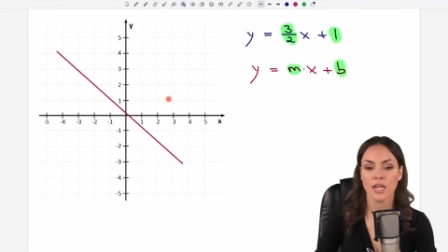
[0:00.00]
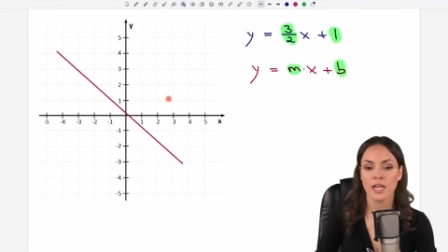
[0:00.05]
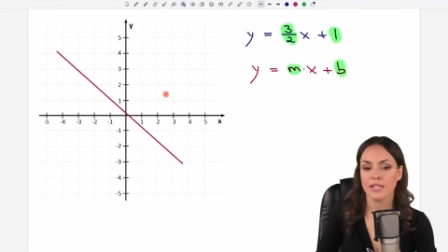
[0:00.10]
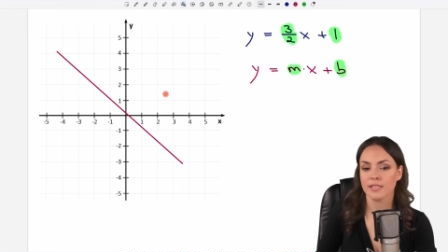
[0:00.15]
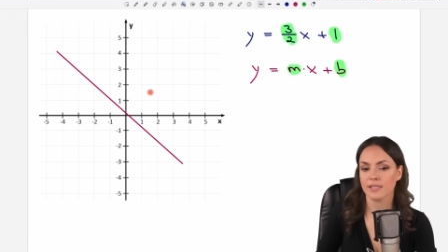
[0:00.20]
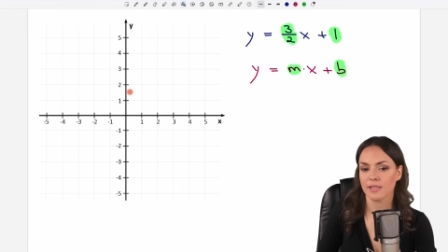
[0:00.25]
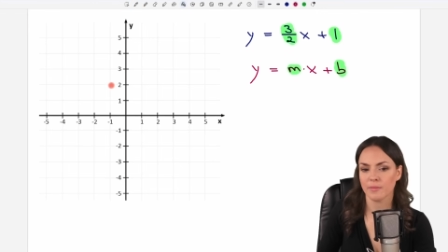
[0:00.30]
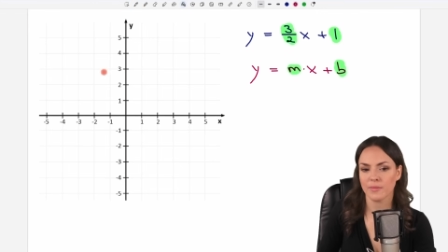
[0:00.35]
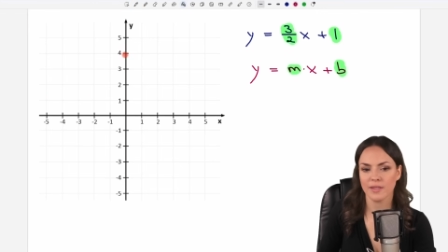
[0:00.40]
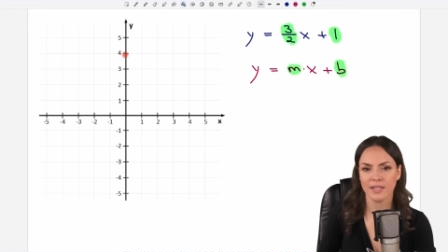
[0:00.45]

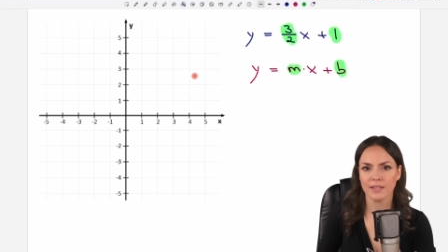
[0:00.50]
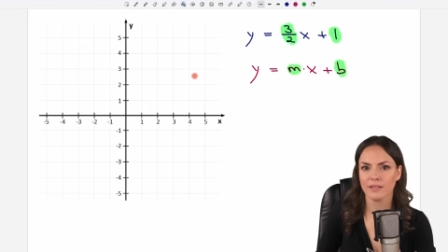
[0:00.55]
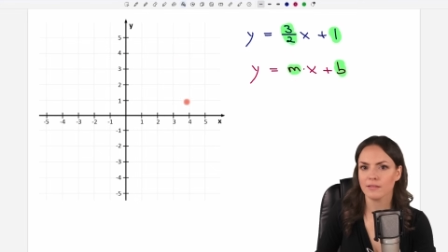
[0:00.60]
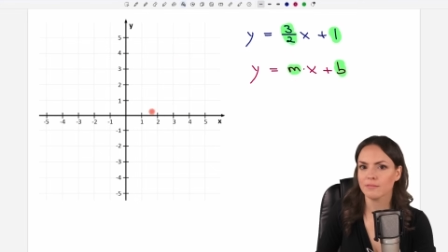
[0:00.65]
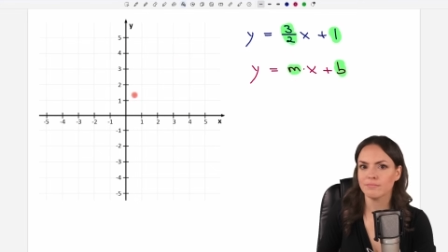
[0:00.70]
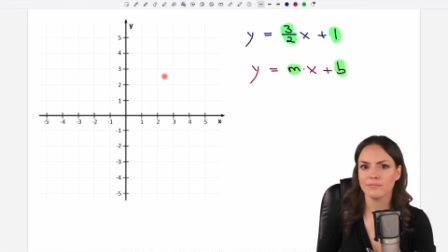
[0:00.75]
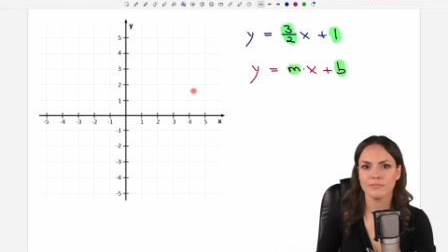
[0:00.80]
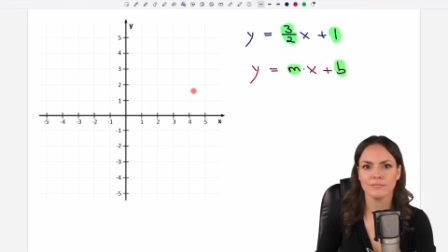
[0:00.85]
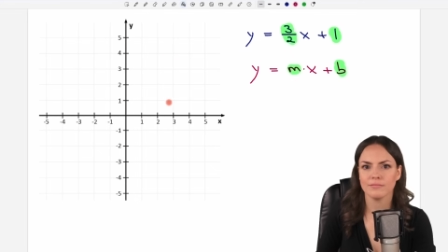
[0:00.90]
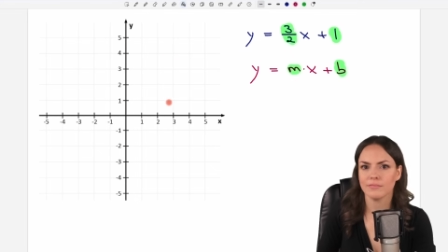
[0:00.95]

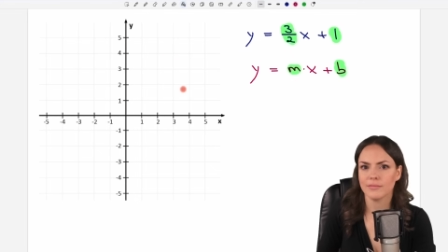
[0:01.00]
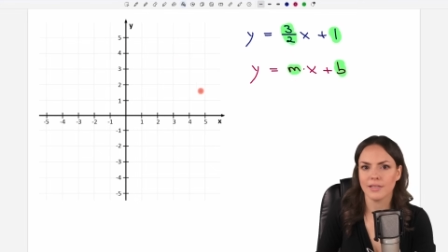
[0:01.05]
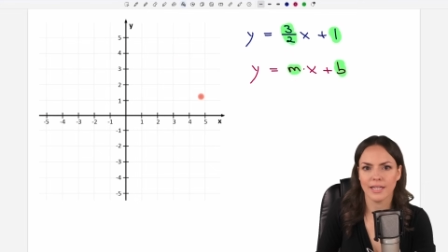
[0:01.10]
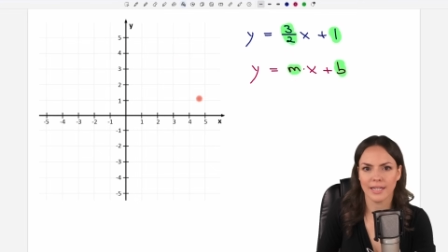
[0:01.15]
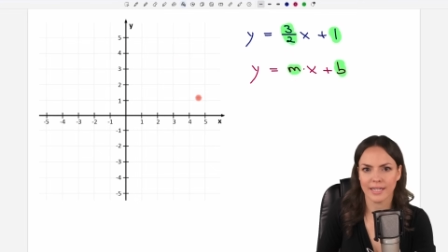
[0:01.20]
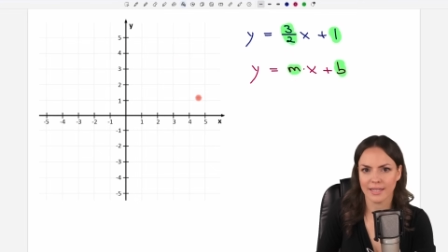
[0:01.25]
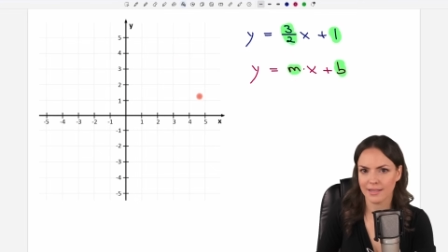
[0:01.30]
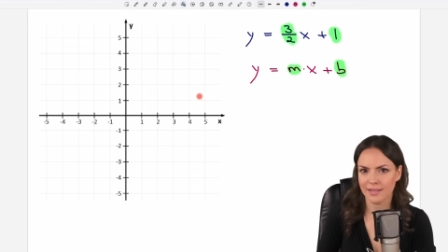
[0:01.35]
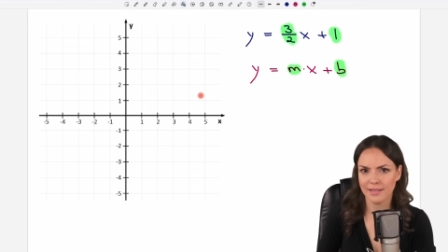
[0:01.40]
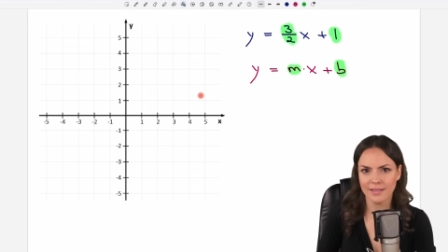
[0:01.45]
something
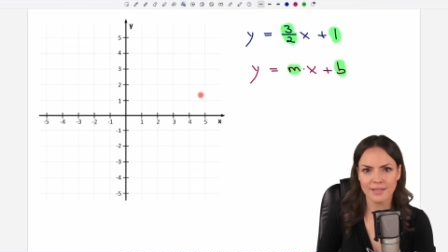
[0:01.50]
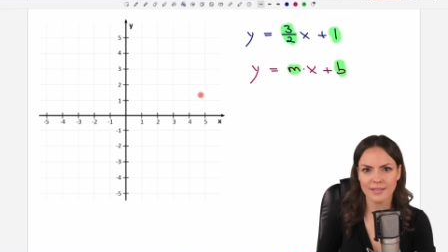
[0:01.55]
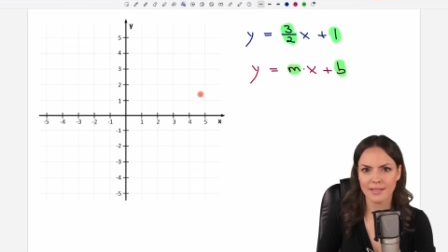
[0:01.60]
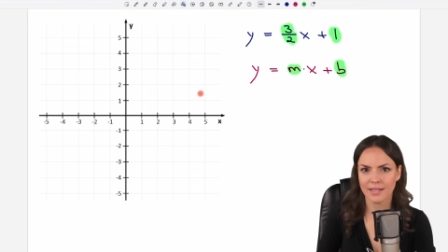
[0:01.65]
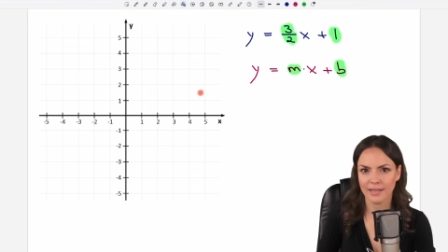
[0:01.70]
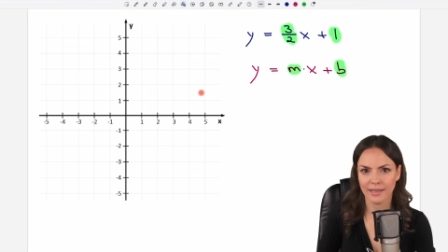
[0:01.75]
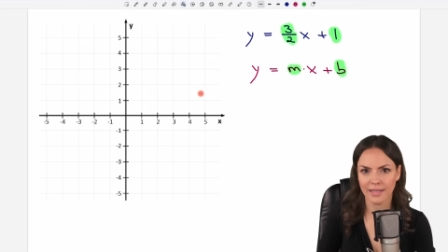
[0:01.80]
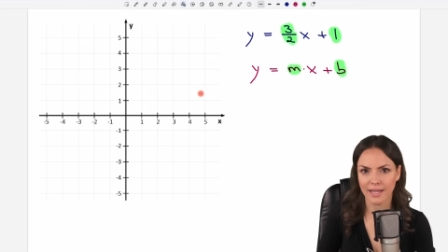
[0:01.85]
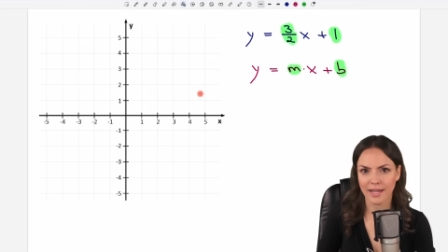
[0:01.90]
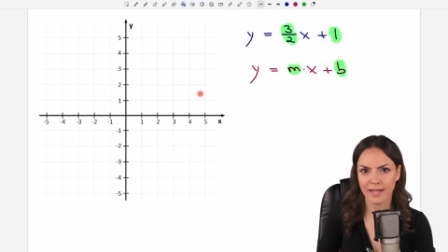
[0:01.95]
like this,
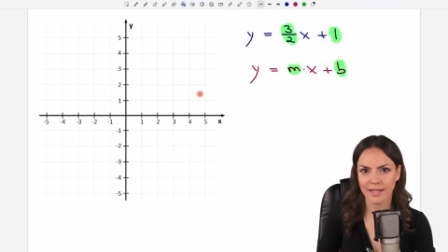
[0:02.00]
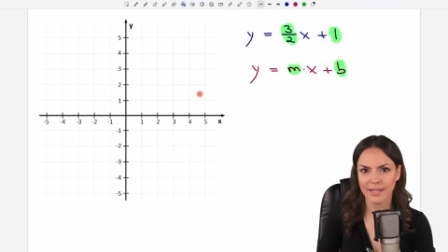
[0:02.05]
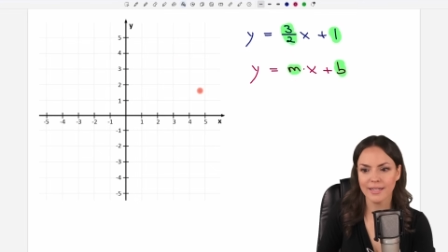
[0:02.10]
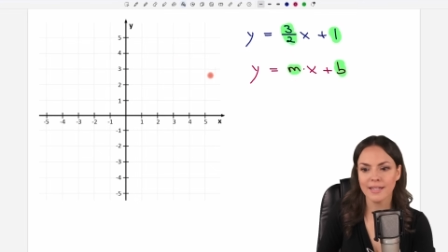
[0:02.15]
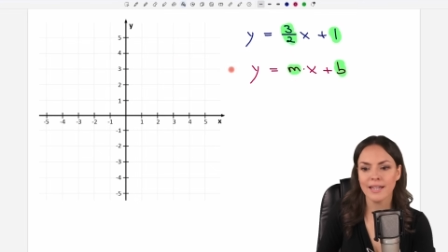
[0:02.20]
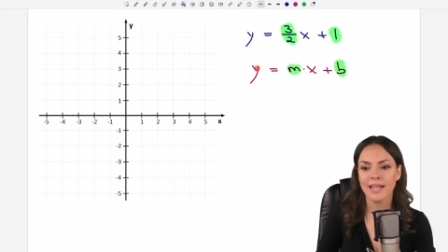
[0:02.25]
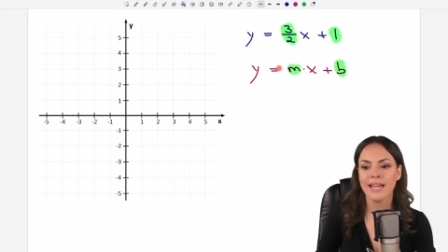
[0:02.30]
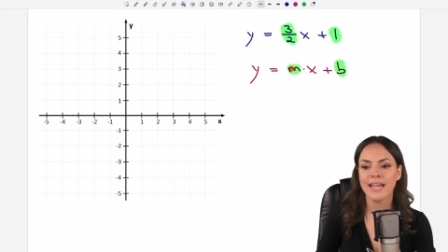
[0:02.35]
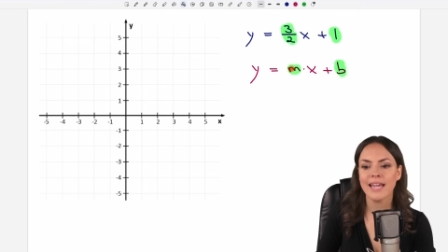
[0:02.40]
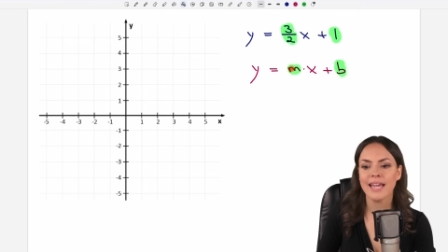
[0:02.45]
a line.